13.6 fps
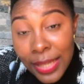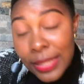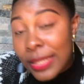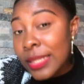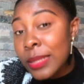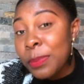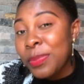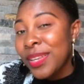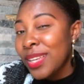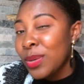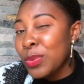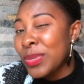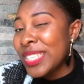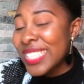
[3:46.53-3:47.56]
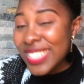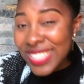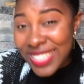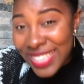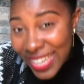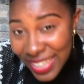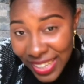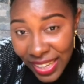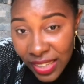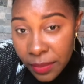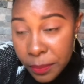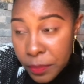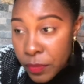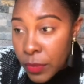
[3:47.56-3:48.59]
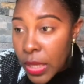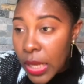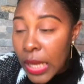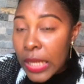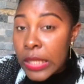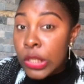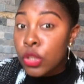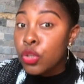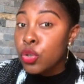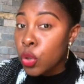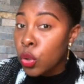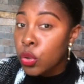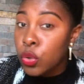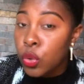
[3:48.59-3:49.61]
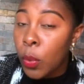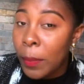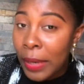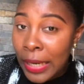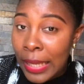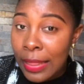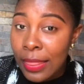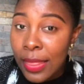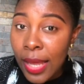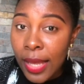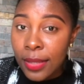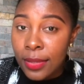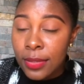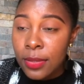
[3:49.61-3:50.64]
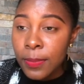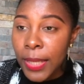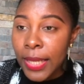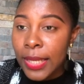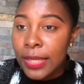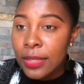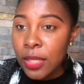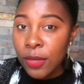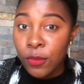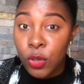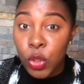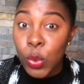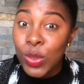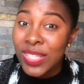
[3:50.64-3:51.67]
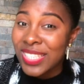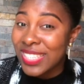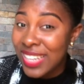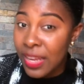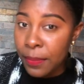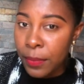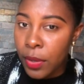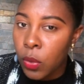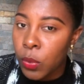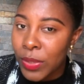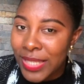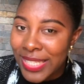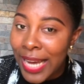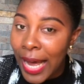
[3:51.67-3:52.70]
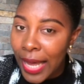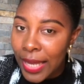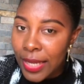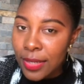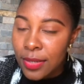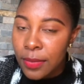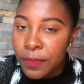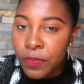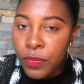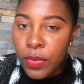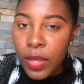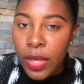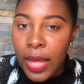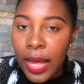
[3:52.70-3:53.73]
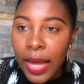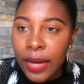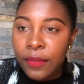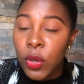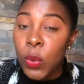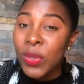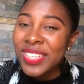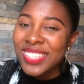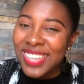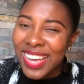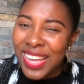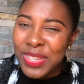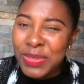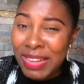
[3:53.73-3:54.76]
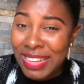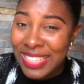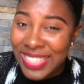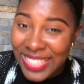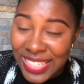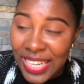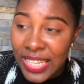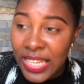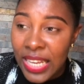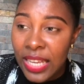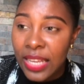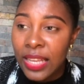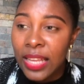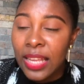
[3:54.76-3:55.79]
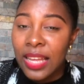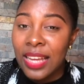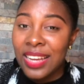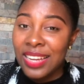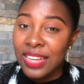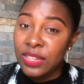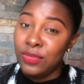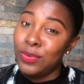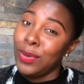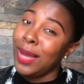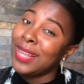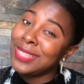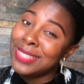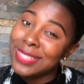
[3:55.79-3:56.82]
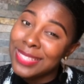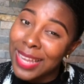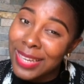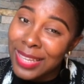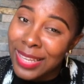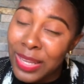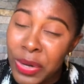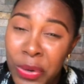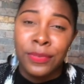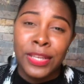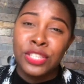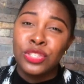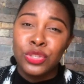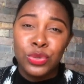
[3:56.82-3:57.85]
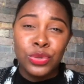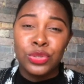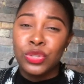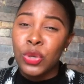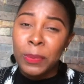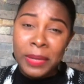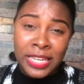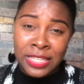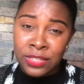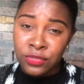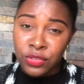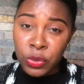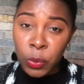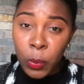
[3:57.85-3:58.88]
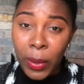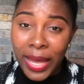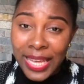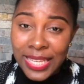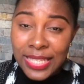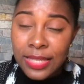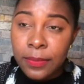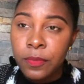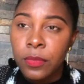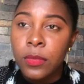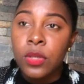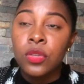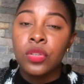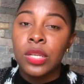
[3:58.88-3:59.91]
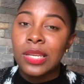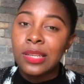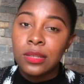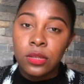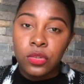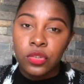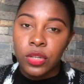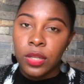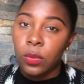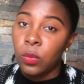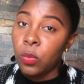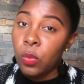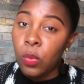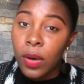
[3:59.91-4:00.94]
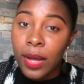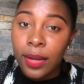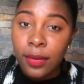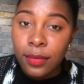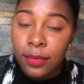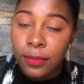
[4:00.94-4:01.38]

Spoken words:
discipline with studying. It's so, so many things, because if you don't sleep, you're always tired. And if you're always tired, you can't study. And if you can't study, it affects you so many different ways. So you need to ensure that, one,